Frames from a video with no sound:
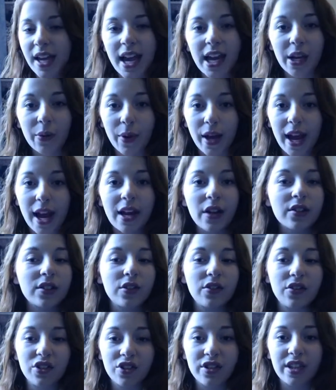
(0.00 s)
Anyway, and
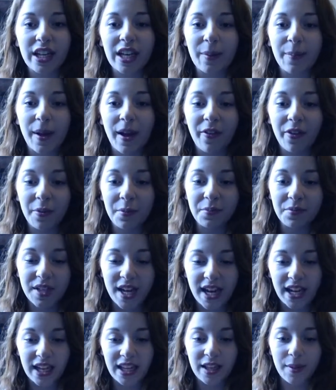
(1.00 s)
also just think about them
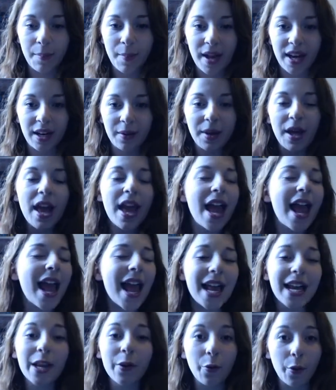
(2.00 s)
taking the men up.
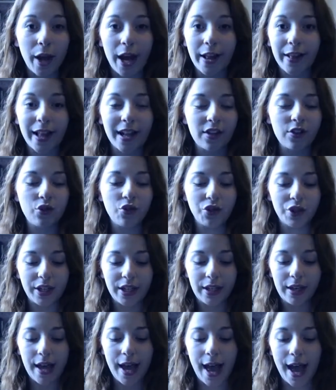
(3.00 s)
Anyway, that's
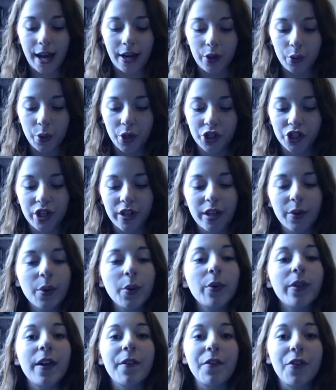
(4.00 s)
really out of the question. I think
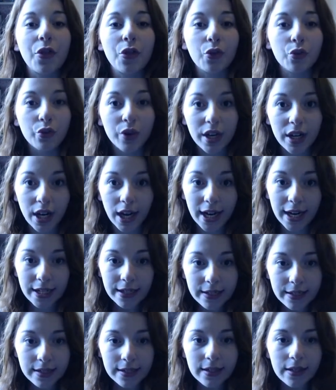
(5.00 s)
we were there for 3
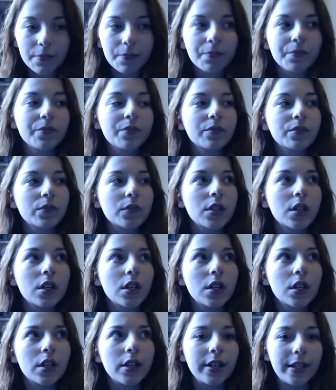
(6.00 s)
nights.
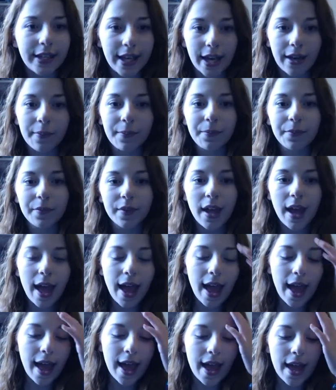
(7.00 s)
Yeah.
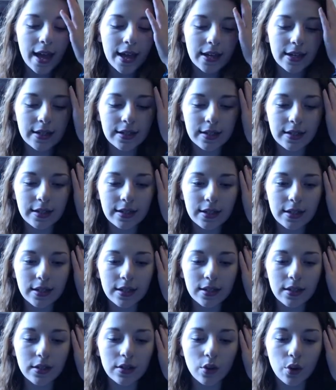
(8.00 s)
And,
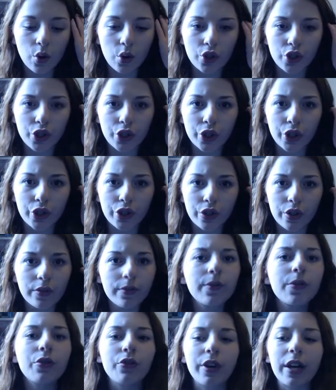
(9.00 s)
or two,
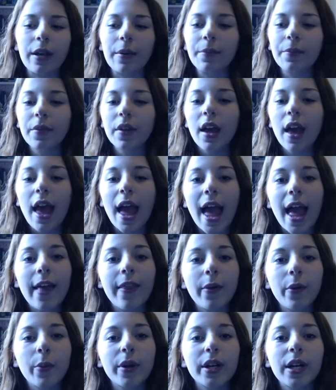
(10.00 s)
three.
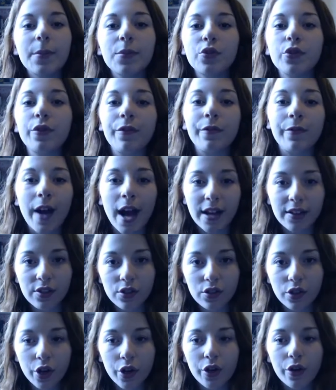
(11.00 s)
And then we went up to
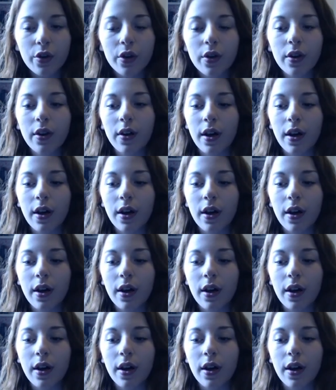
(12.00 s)
Vasto,